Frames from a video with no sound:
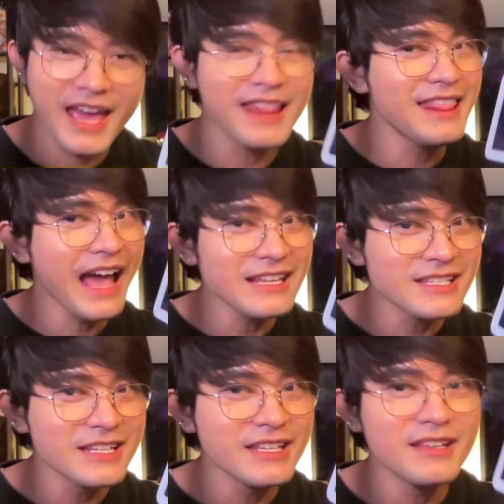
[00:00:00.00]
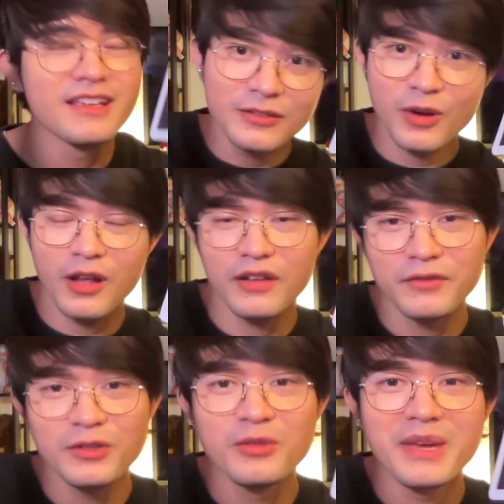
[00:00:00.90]
And lastly, to all of you,
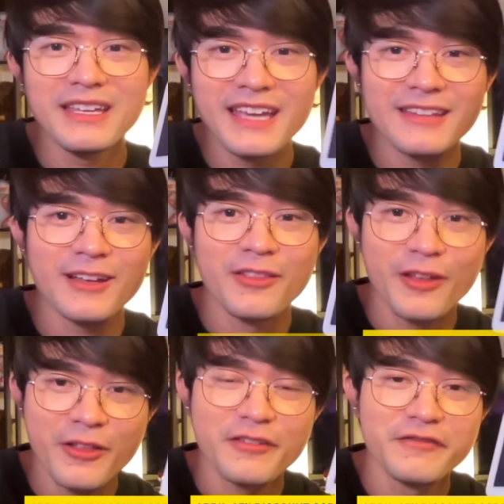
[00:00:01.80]
you may get another